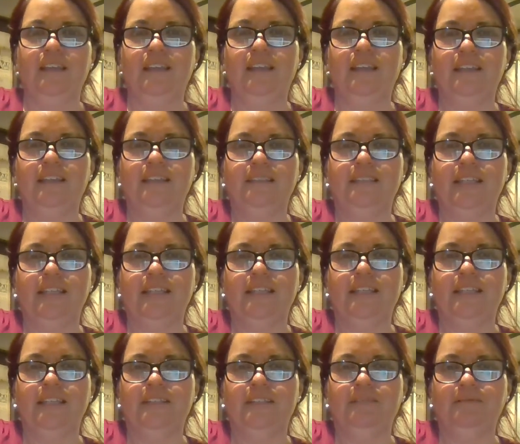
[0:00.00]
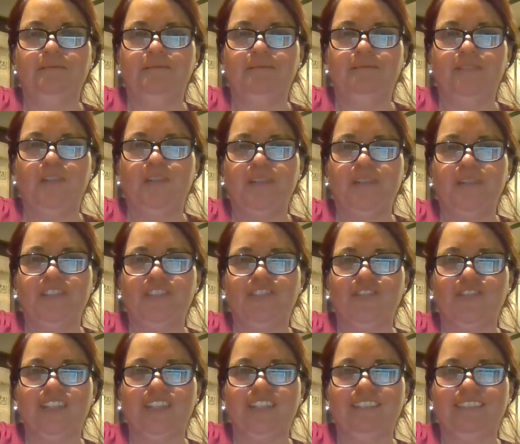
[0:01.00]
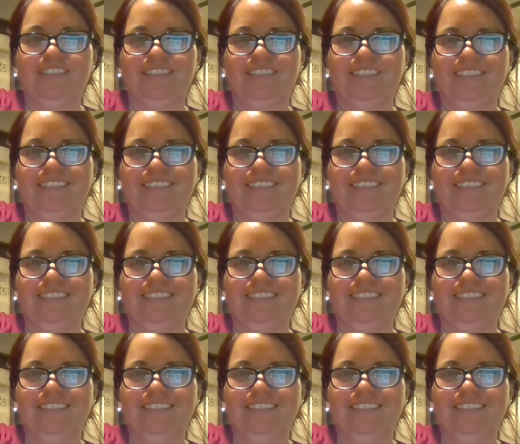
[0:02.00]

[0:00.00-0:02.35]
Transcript: And it's hanging on my string.